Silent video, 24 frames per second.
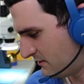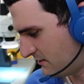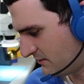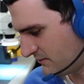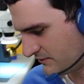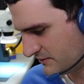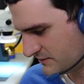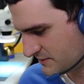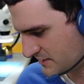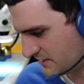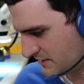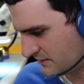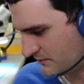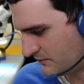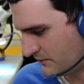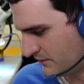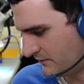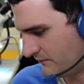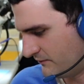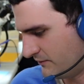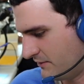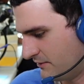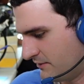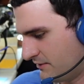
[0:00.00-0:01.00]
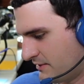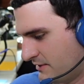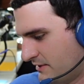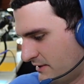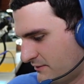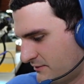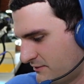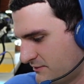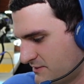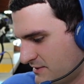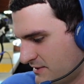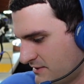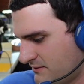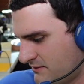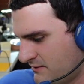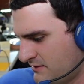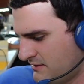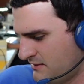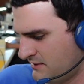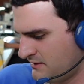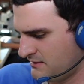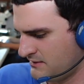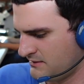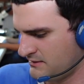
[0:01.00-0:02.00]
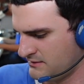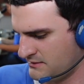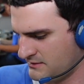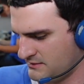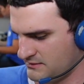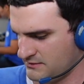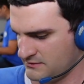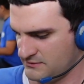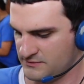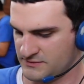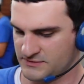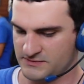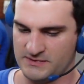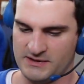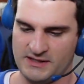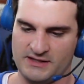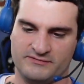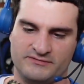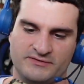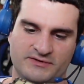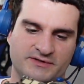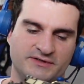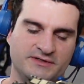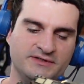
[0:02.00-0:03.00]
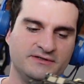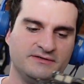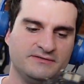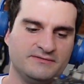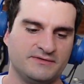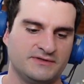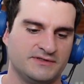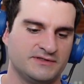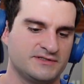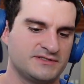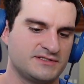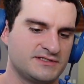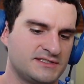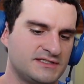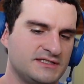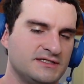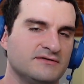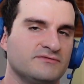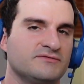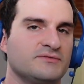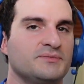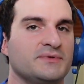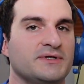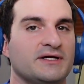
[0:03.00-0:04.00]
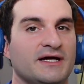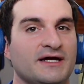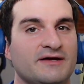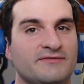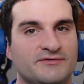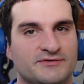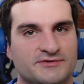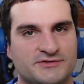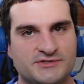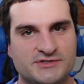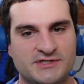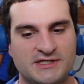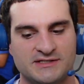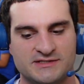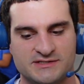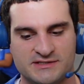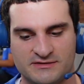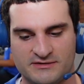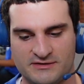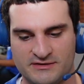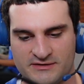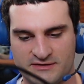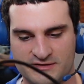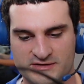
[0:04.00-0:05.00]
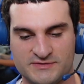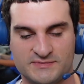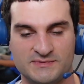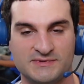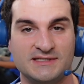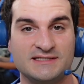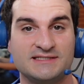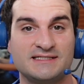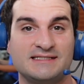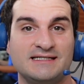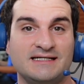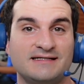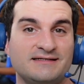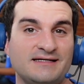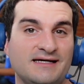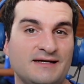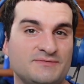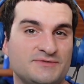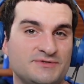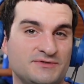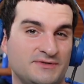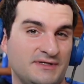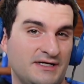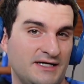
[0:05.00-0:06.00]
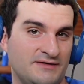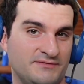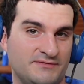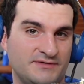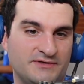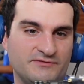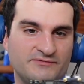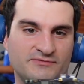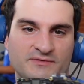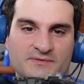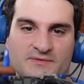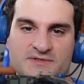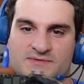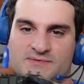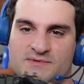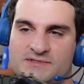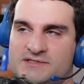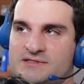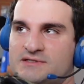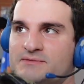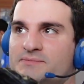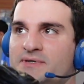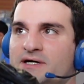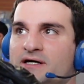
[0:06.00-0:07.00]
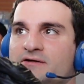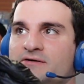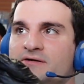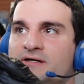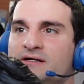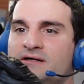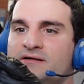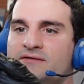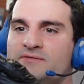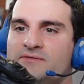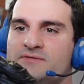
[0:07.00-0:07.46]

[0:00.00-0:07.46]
Uh, let's get one of our connectors out, which we have on here, and just see if the behavior has changed at all. Because we disconnect absolutely everything from it, especially the battery.